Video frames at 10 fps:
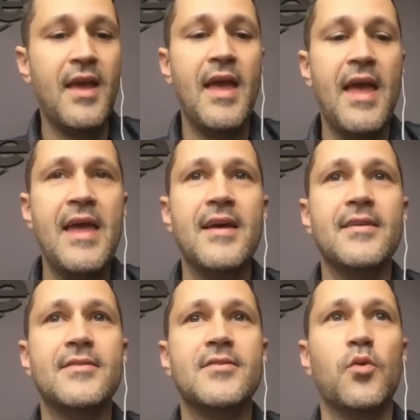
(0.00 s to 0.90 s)

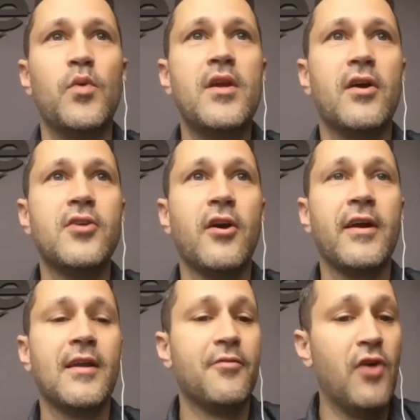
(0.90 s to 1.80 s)
and we are
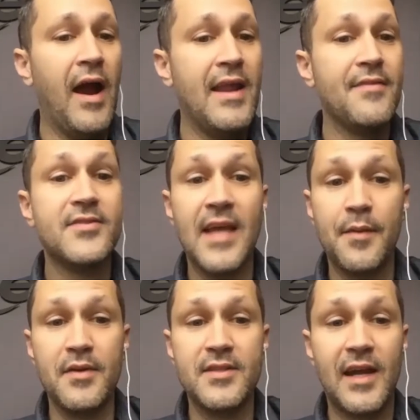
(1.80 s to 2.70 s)
targeting a variety of
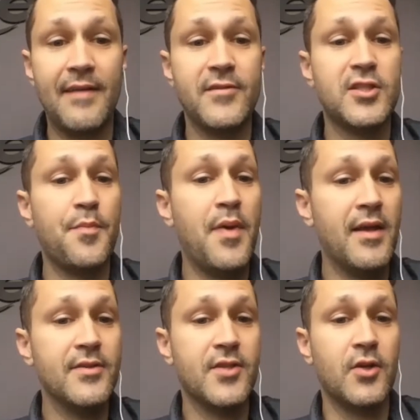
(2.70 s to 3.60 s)
segments. It kind of just
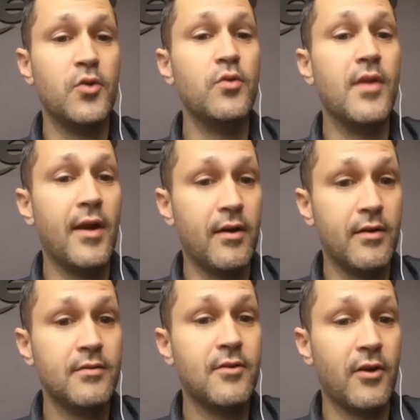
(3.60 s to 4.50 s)
depends on who their
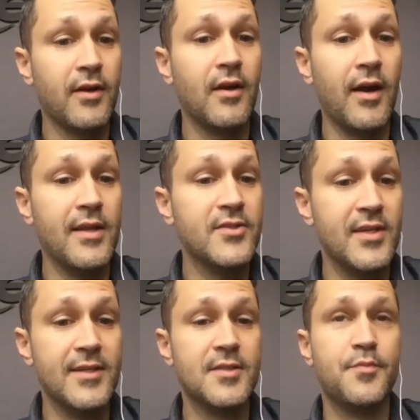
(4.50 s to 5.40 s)
target audience
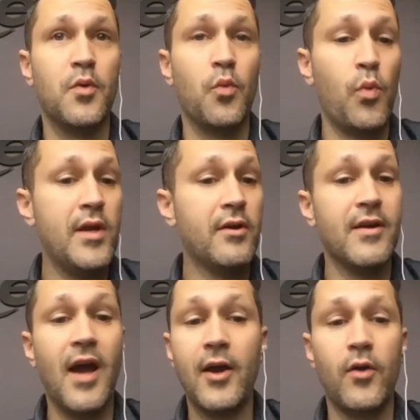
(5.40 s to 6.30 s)
is, but we are
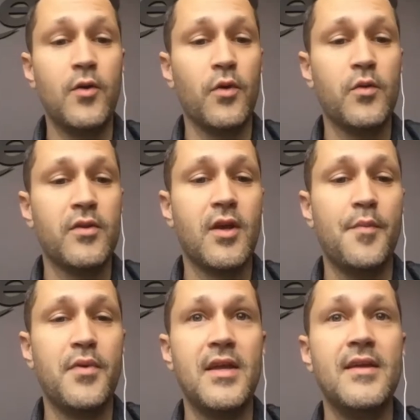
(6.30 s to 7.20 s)
not going to work with a
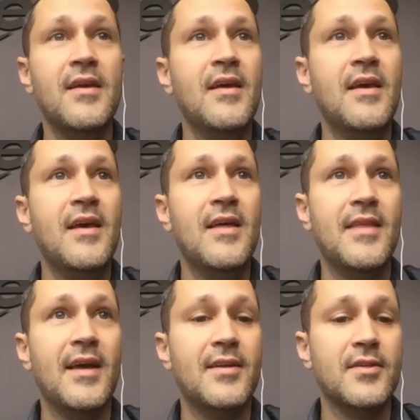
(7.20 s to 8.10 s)
company
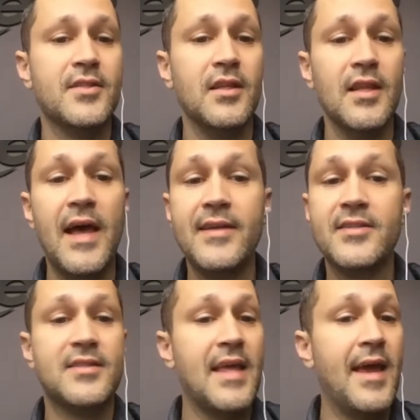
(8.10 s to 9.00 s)
that does less
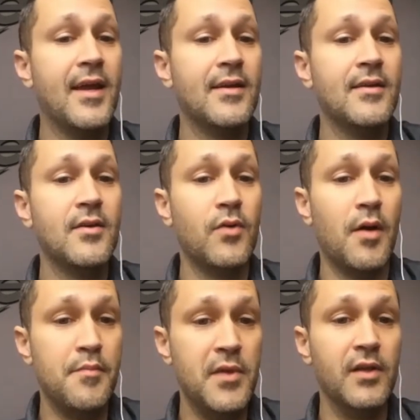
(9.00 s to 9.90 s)
than
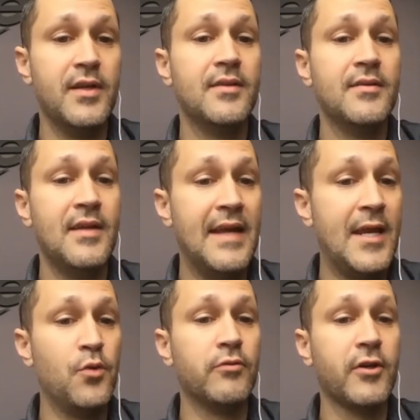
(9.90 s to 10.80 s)
1 million in
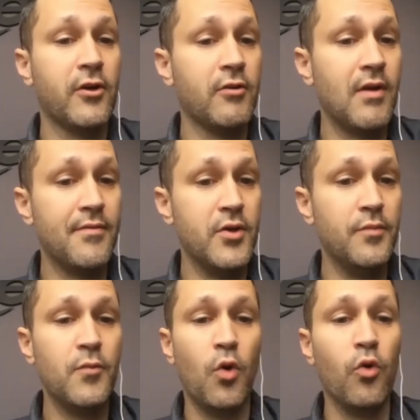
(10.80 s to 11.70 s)
annual recurring revenue
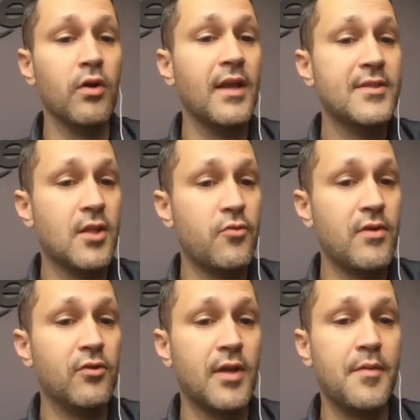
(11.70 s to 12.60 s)
or less than 3
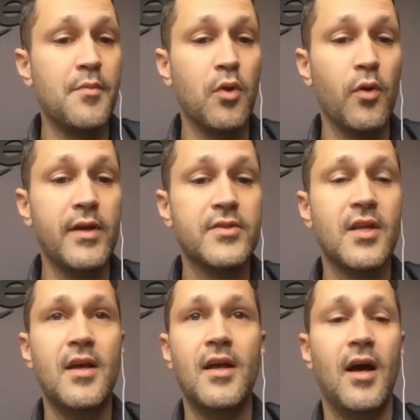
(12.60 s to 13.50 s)
full-time employees.
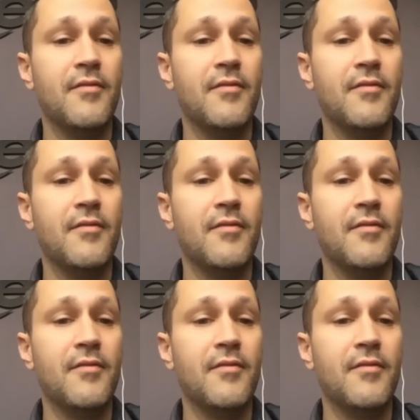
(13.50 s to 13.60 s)
A